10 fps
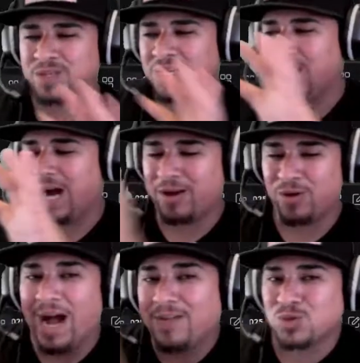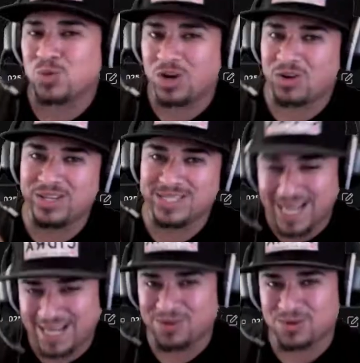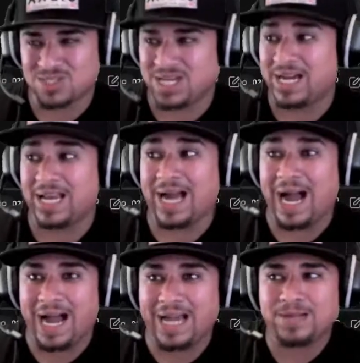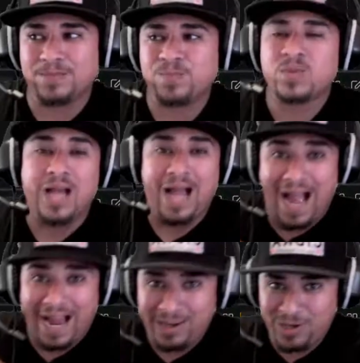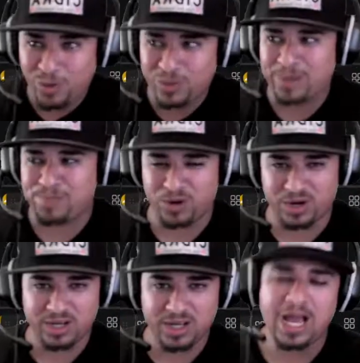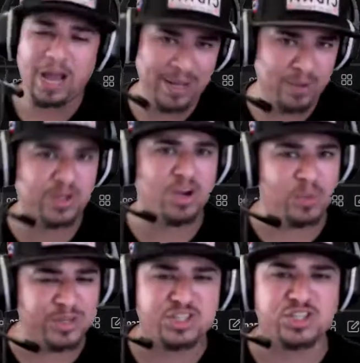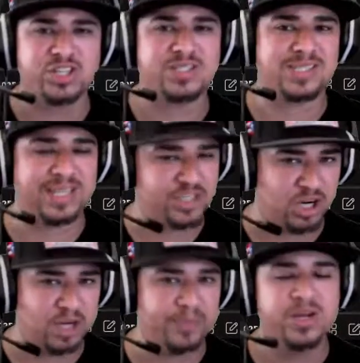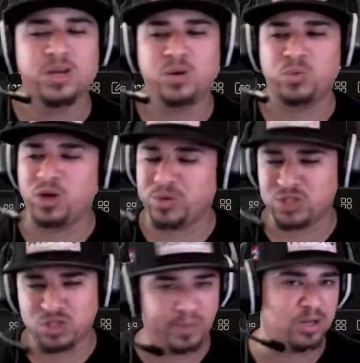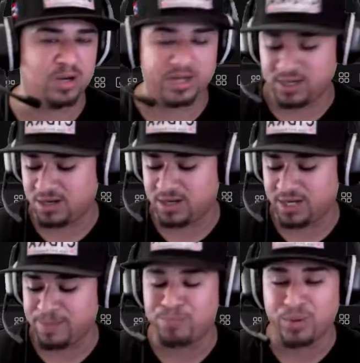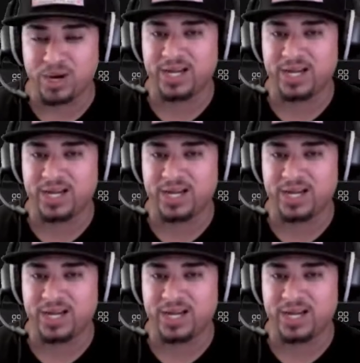I don't have to work on the technical side. Like I know that part. I mean, we always should stay sharp. We always should be learning, but